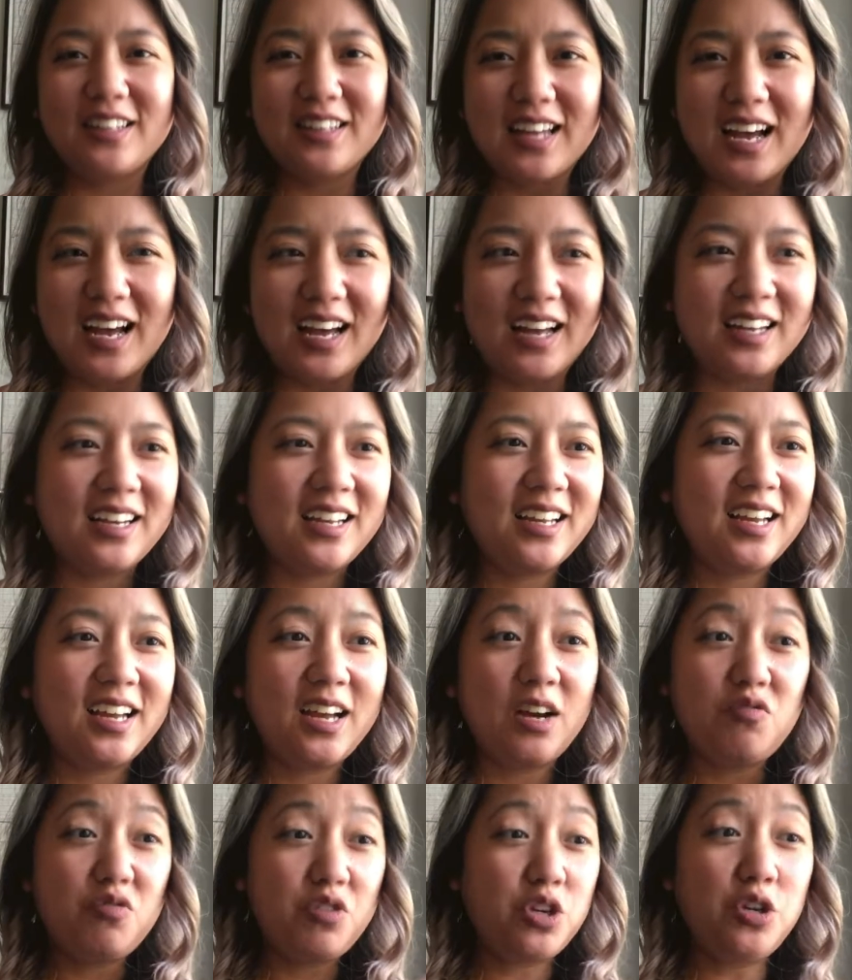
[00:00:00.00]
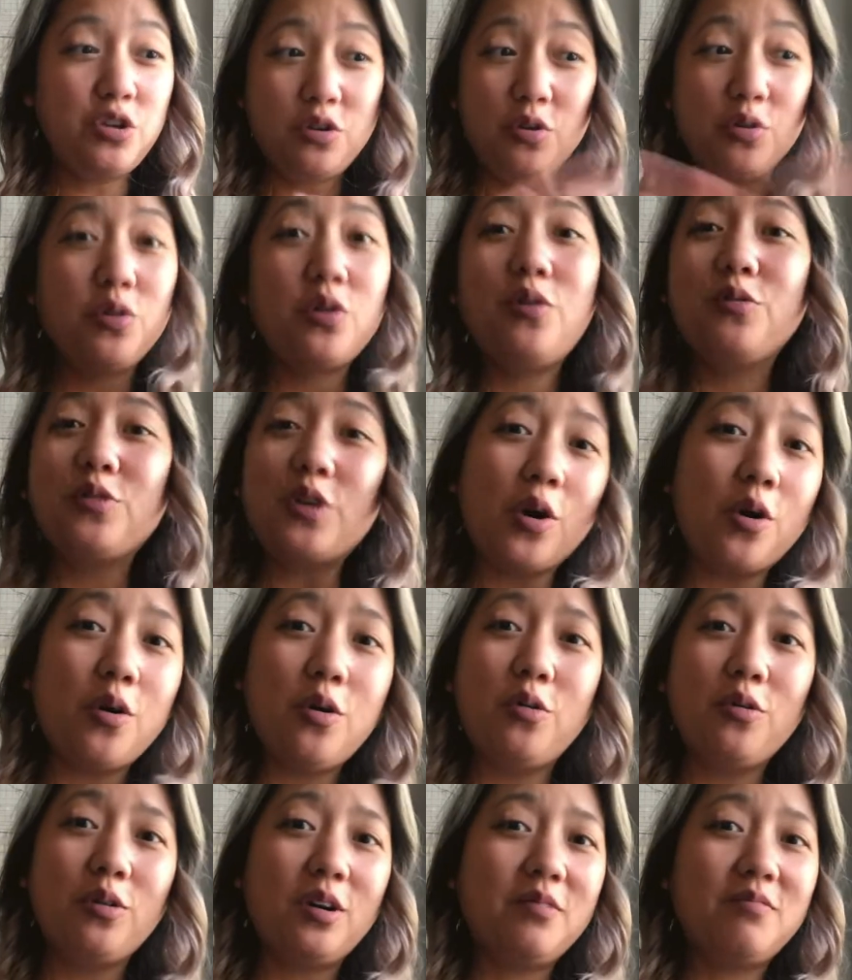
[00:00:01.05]
that you don't
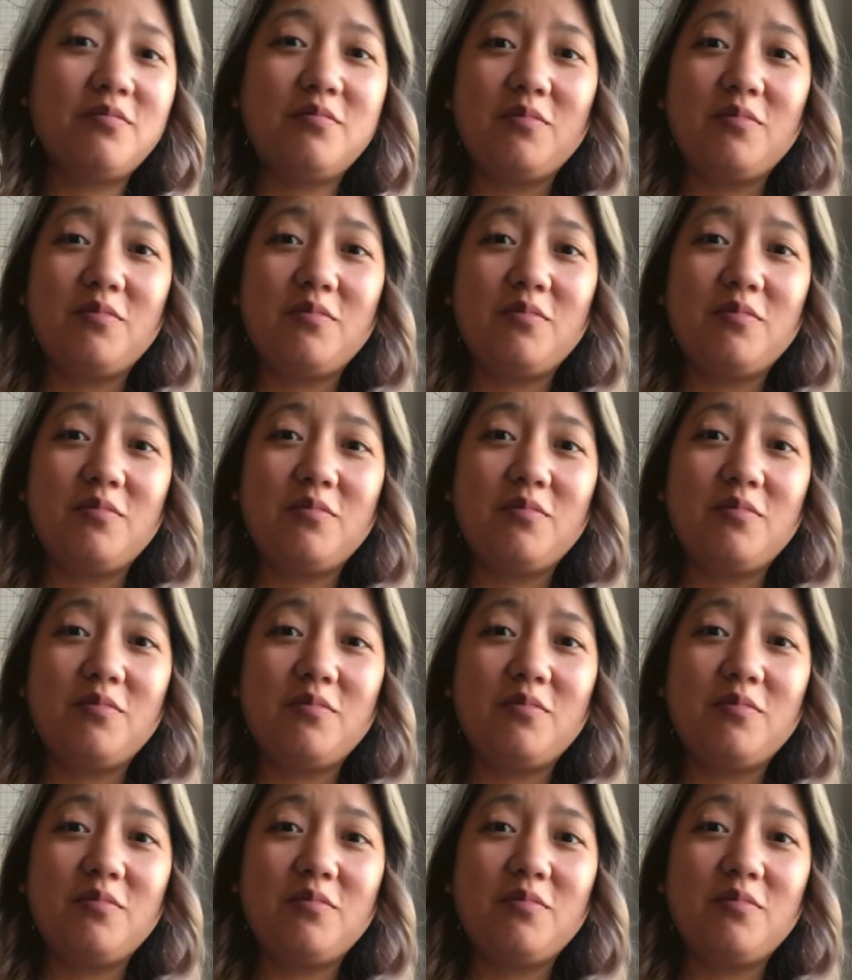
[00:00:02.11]
owe